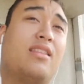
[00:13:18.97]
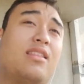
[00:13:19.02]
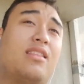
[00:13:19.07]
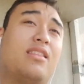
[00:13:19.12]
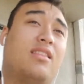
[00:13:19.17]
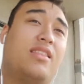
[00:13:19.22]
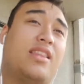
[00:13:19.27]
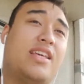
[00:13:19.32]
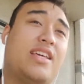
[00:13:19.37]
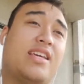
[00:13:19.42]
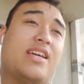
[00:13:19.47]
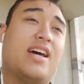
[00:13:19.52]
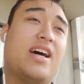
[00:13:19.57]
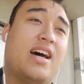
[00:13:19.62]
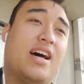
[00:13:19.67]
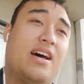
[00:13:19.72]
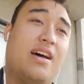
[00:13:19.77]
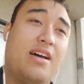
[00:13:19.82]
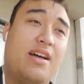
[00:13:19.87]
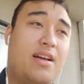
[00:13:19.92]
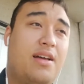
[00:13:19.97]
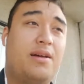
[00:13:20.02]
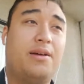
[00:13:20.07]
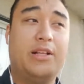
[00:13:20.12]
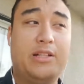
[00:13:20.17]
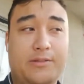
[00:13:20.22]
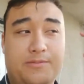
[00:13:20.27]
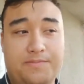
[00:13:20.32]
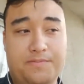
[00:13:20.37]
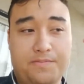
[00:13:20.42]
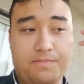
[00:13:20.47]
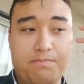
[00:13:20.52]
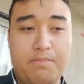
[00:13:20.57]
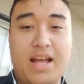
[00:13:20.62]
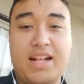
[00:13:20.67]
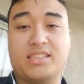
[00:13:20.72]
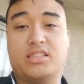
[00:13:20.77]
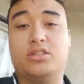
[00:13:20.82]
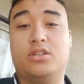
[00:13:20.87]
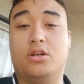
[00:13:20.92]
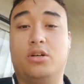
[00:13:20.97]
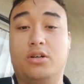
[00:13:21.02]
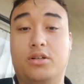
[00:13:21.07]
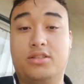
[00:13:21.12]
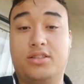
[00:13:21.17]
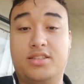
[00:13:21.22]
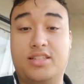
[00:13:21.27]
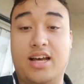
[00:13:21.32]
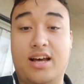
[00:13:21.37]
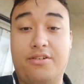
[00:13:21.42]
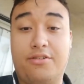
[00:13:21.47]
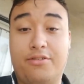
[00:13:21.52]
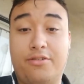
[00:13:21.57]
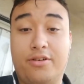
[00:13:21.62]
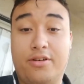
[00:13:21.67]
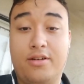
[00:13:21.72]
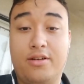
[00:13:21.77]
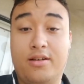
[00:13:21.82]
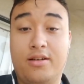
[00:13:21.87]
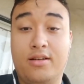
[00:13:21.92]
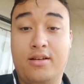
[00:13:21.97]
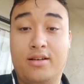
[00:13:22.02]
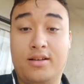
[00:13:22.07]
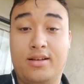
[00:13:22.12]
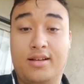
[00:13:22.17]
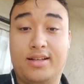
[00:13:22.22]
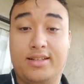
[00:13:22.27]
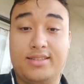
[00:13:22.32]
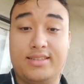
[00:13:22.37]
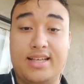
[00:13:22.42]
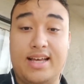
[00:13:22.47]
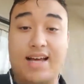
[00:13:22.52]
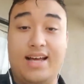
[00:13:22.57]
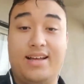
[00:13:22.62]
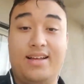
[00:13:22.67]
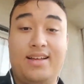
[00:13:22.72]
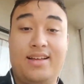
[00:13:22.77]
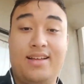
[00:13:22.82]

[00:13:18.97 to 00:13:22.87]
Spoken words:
the mental stuff is that